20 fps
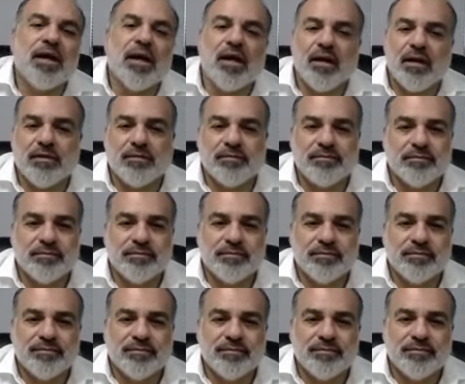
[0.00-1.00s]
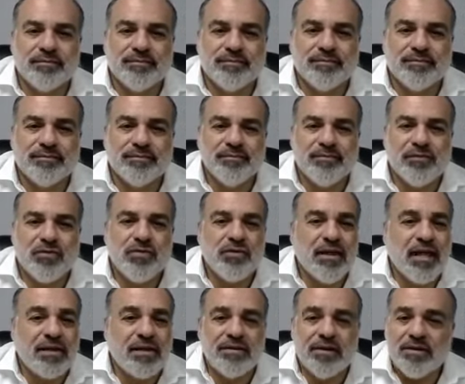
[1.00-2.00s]
Mm-hmm. So
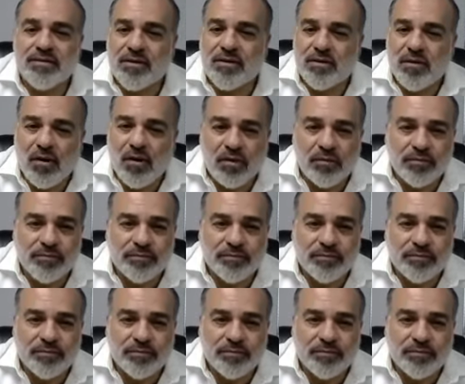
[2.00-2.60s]
that says it all.